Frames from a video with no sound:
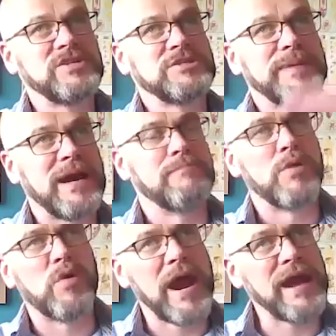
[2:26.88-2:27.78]
become
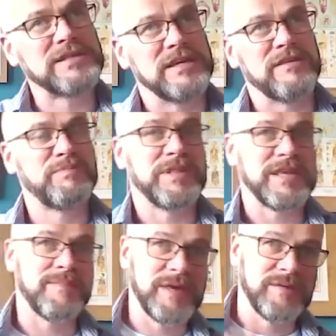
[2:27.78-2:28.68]
more active, but the
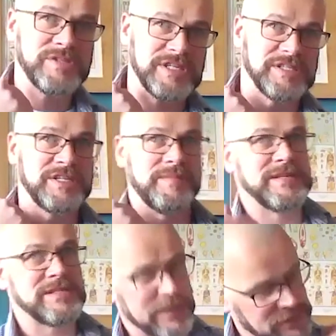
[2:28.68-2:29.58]
immune system
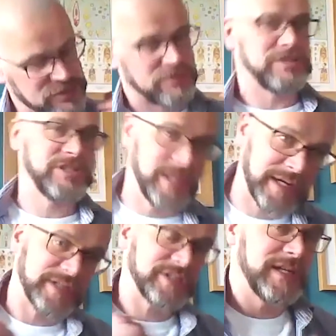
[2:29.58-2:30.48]
is still sort of
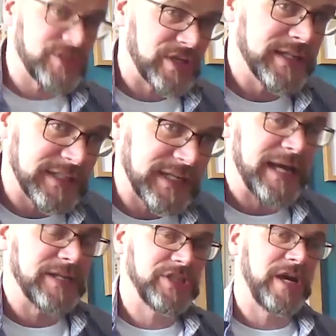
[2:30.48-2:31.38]
sluggishly trying to
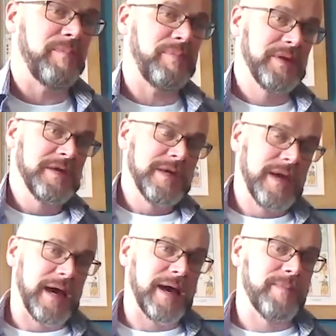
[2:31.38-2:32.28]
catch up.
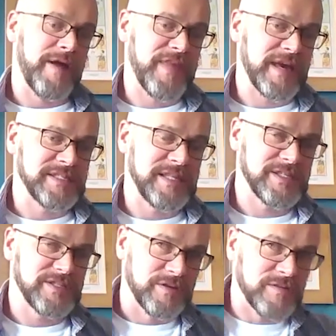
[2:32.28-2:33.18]
And there's this
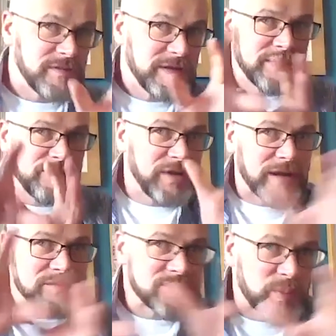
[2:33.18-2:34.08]
sort of, you
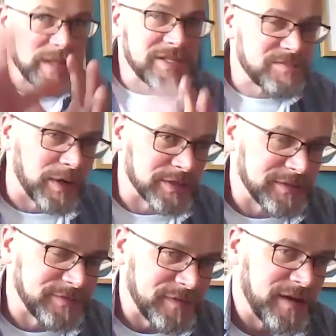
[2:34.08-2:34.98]
know, sweet spot
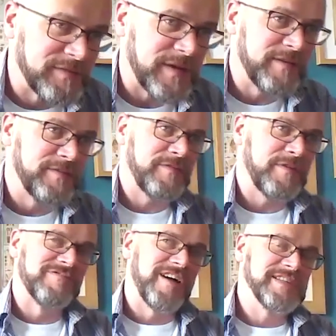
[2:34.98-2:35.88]
of
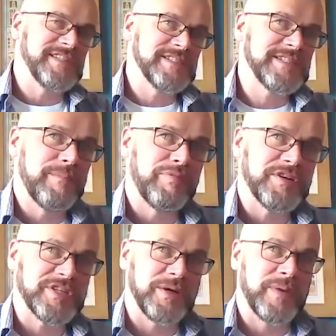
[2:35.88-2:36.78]
rising
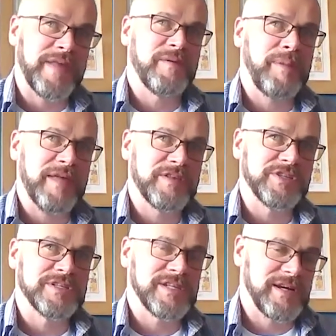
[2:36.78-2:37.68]
temperature when the
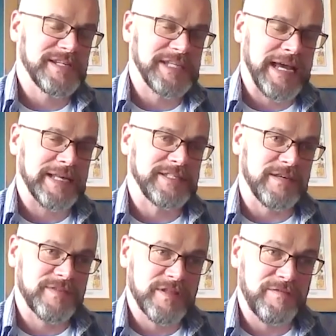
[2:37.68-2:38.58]
pathogens are nice and active
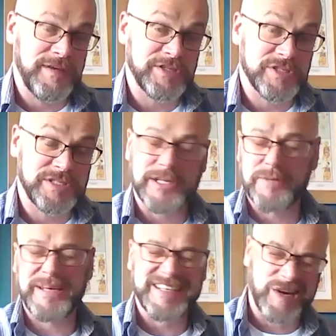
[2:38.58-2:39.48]
and the fish are still a
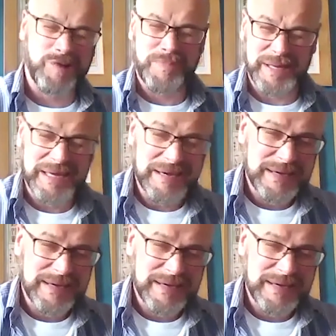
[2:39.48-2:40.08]
bit dopey